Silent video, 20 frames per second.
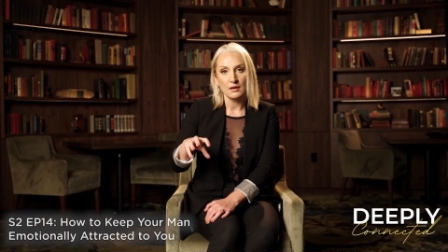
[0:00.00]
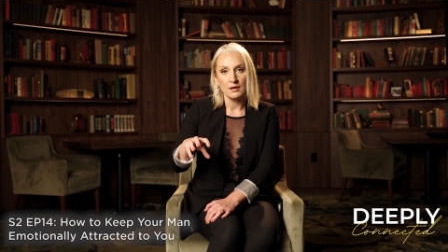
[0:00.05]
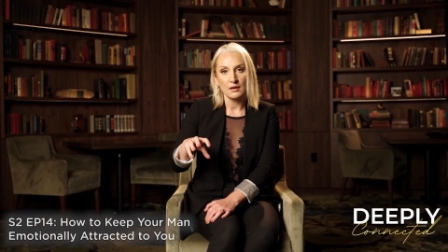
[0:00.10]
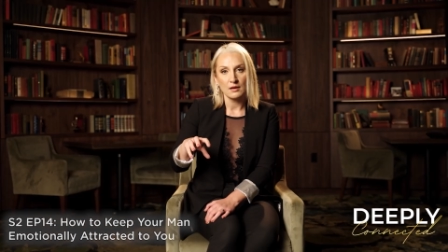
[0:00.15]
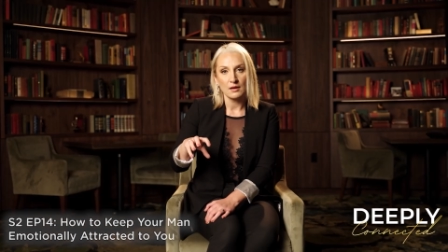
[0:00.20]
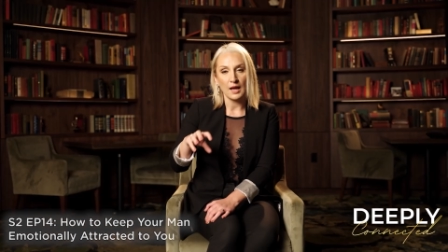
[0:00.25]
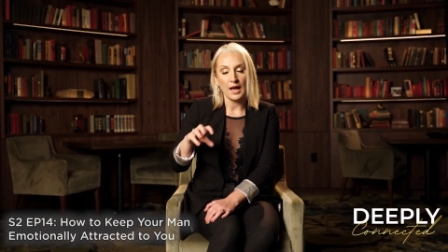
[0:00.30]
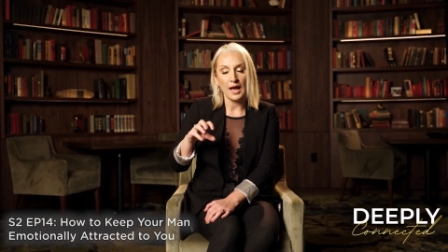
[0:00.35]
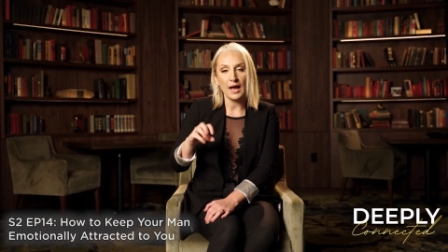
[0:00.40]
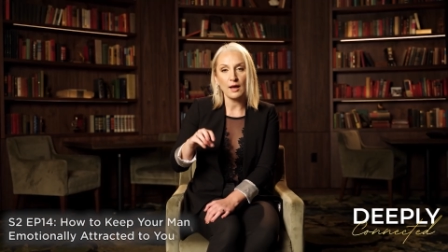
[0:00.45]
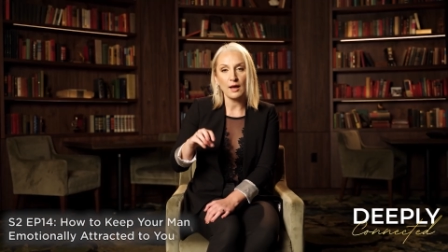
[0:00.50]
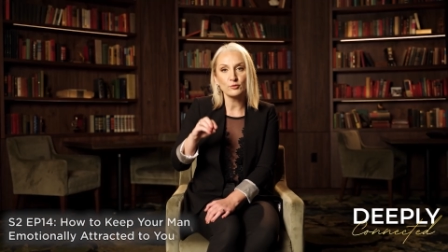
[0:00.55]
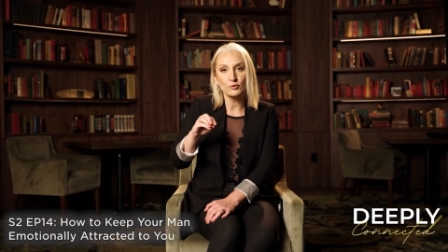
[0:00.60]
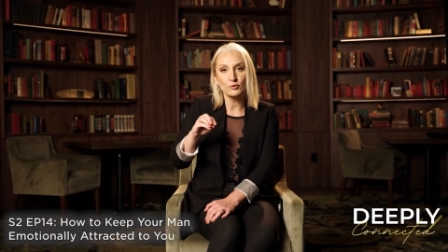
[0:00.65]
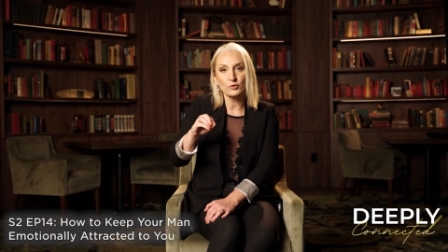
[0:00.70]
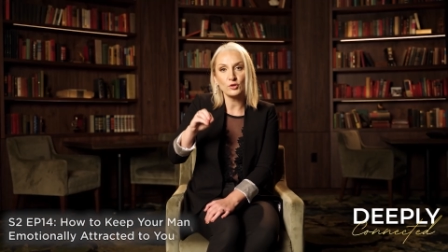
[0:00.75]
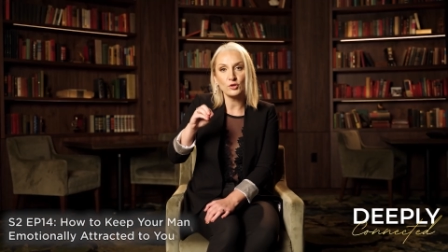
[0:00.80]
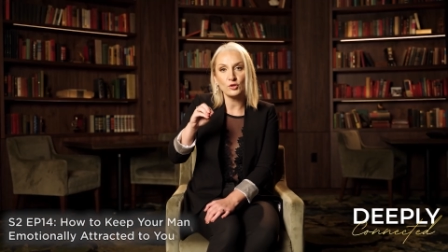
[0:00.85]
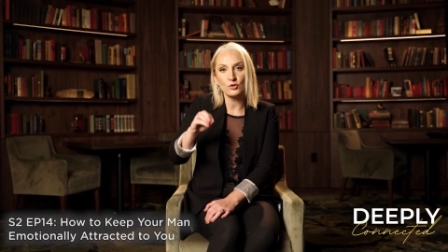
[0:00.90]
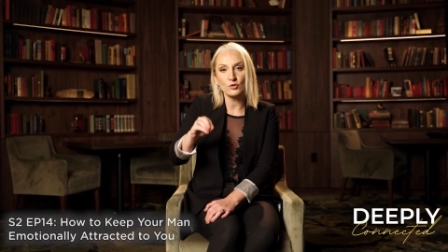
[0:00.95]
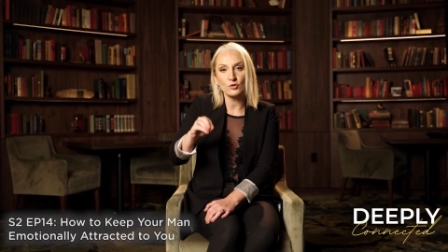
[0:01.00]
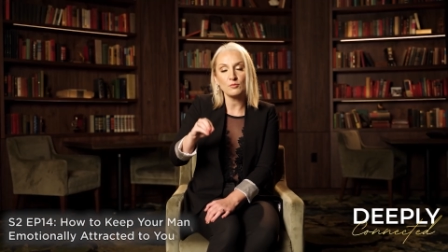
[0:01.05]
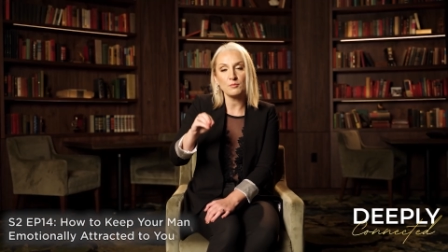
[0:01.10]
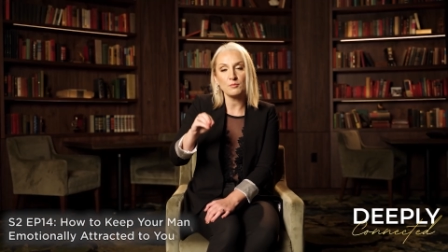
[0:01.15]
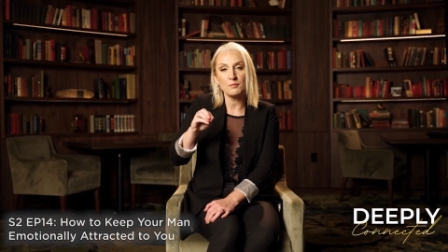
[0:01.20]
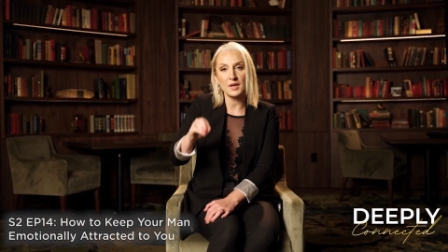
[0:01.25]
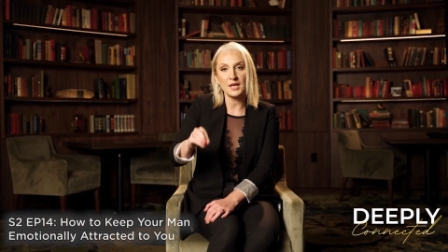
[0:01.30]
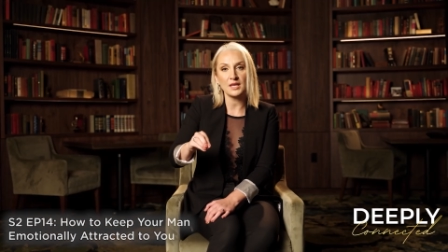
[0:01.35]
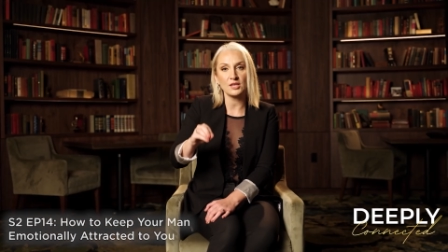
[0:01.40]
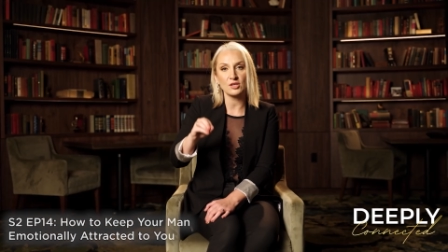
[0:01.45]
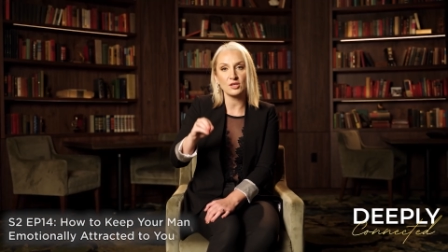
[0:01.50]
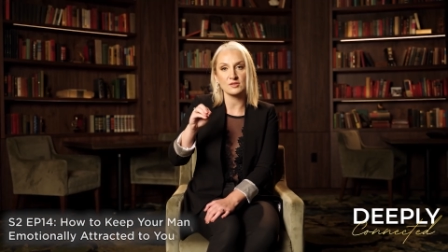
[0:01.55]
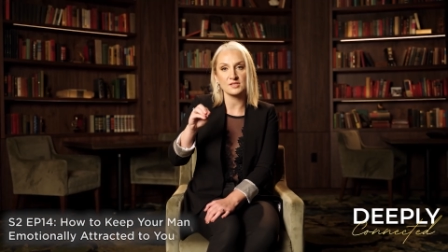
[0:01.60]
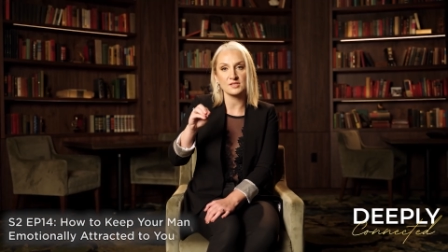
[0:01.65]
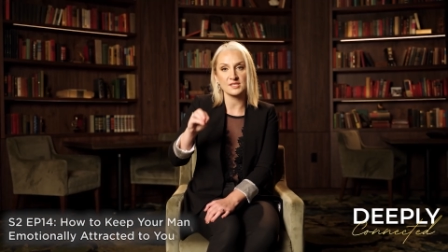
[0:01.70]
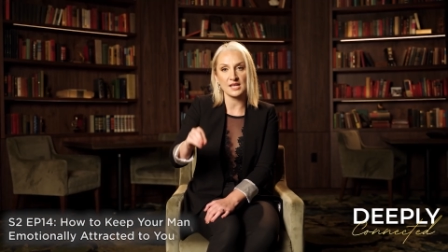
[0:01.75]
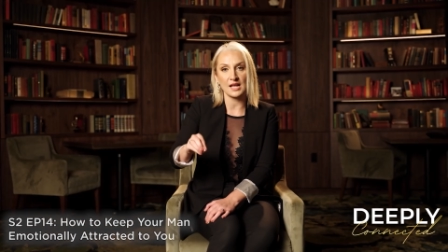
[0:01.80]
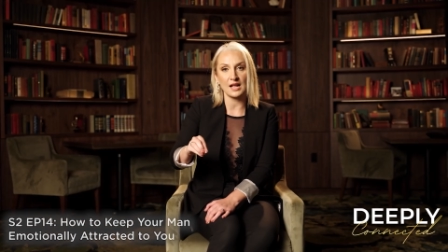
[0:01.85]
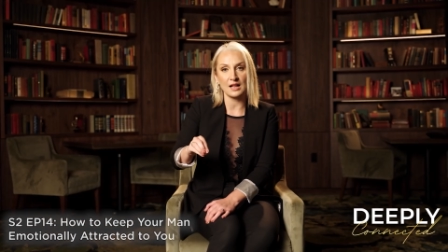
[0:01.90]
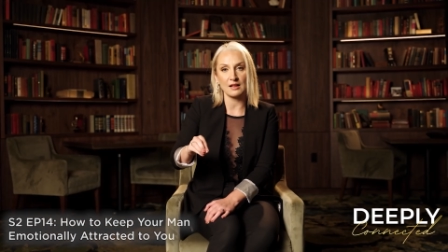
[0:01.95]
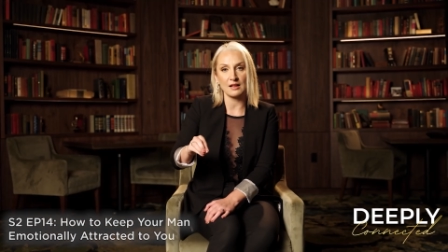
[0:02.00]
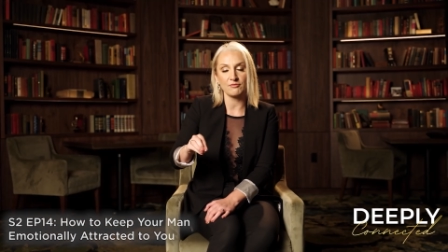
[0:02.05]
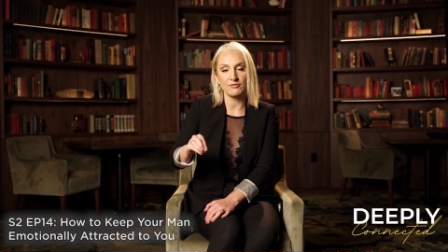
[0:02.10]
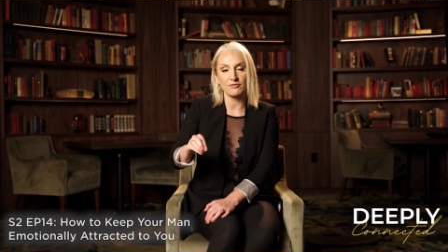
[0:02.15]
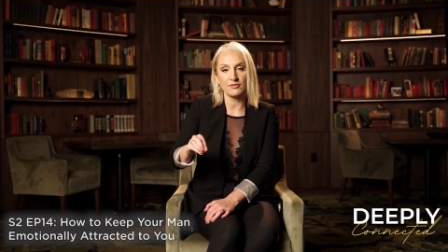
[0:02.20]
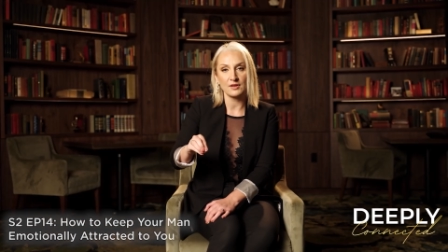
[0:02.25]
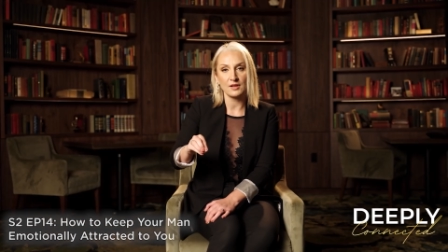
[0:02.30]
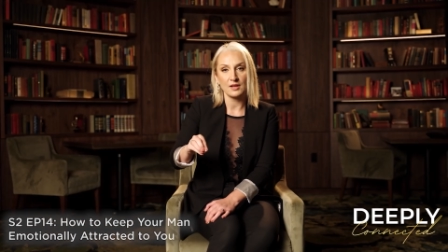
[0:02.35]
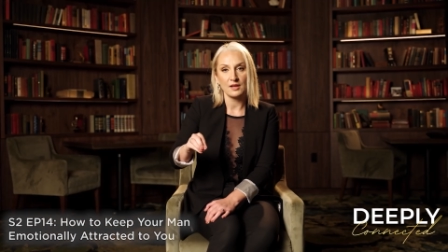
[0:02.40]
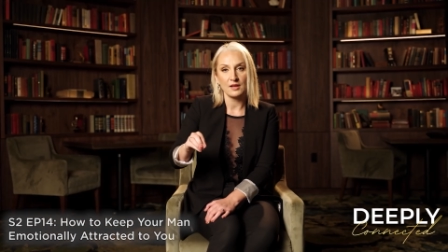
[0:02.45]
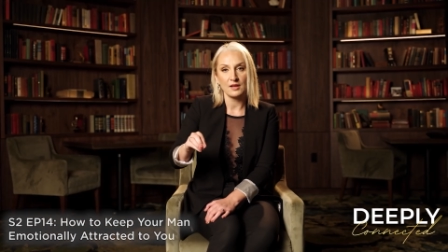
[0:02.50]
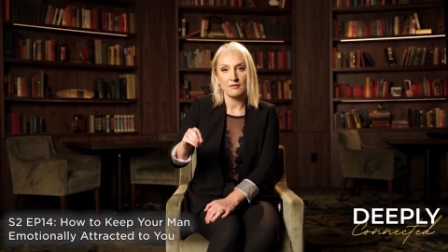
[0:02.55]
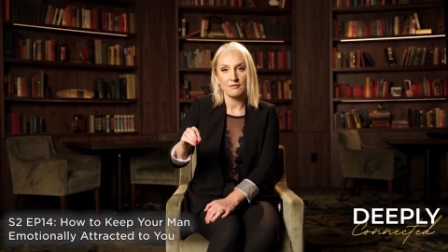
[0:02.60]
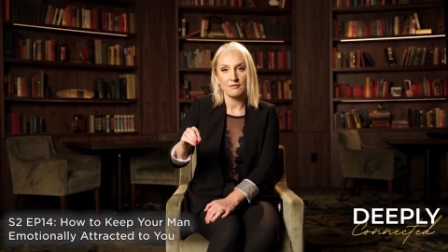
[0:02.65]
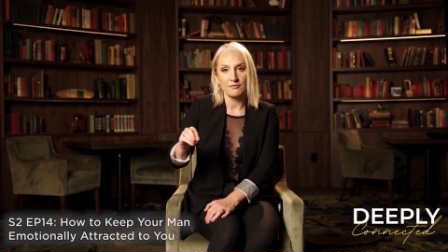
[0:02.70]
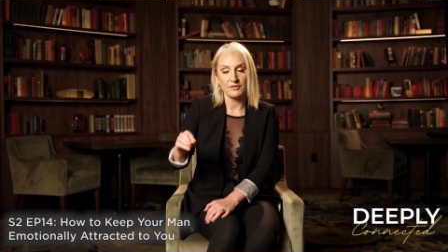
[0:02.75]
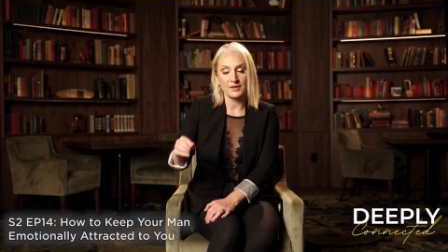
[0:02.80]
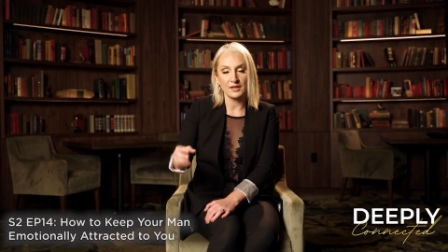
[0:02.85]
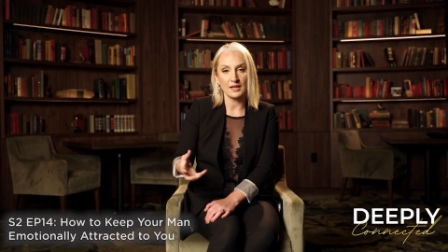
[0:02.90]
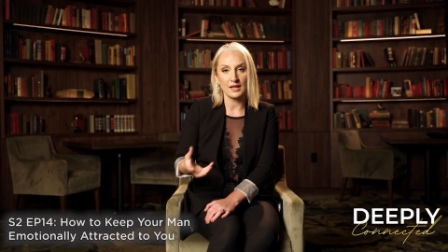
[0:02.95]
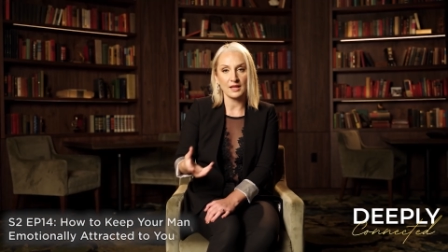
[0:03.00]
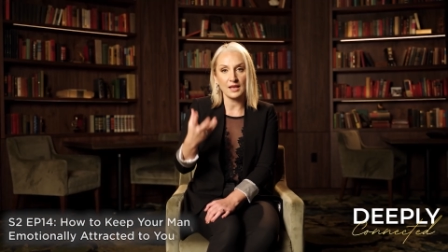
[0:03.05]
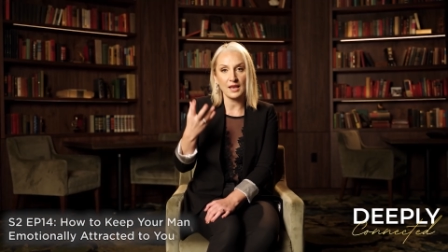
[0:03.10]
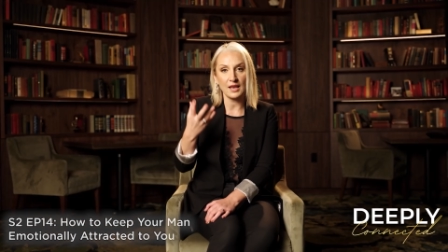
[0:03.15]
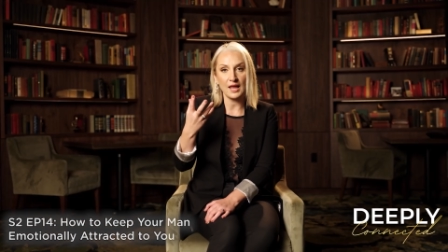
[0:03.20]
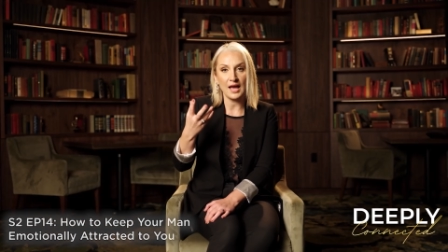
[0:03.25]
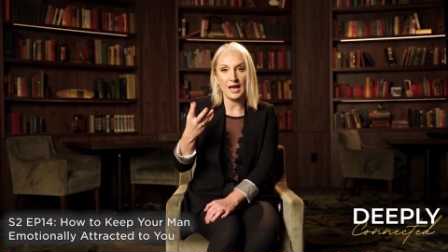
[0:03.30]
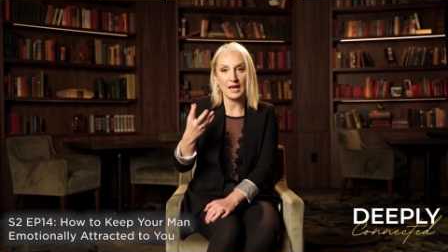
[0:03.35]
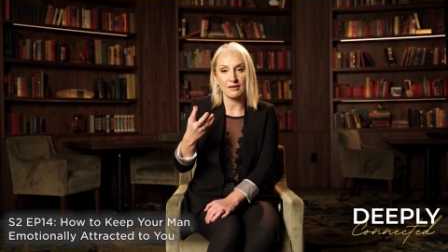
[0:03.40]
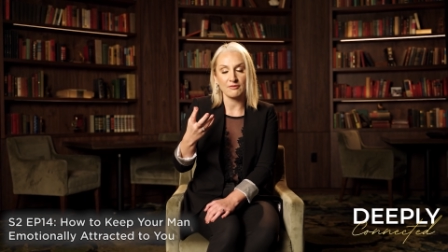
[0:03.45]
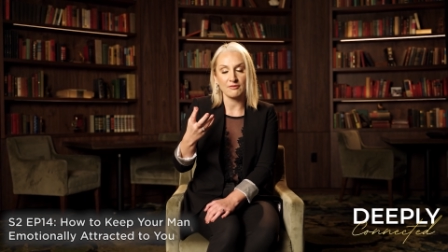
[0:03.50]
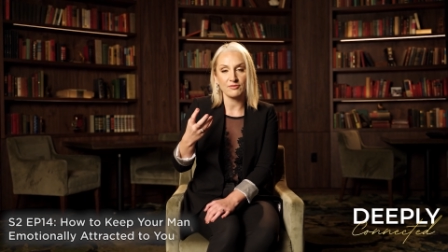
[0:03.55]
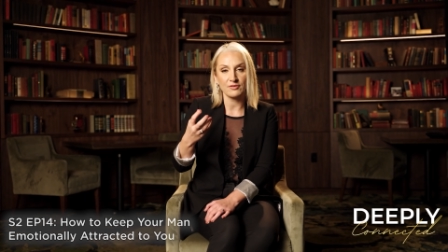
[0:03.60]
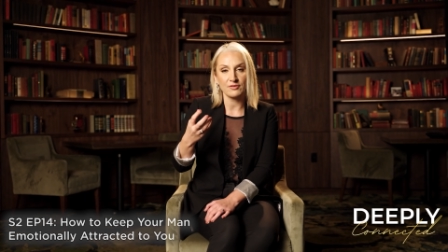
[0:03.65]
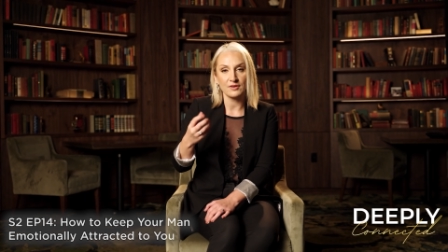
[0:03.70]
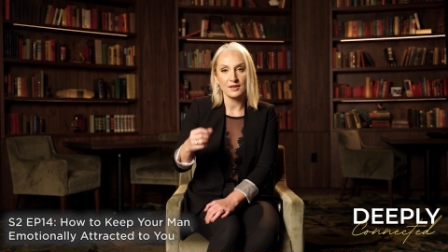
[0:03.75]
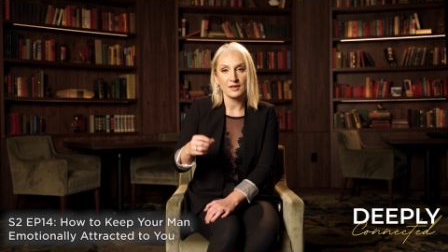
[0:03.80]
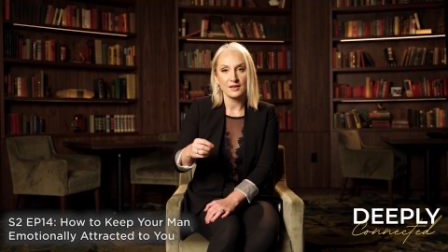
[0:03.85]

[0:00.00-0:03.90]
How do you make yourself feel alive?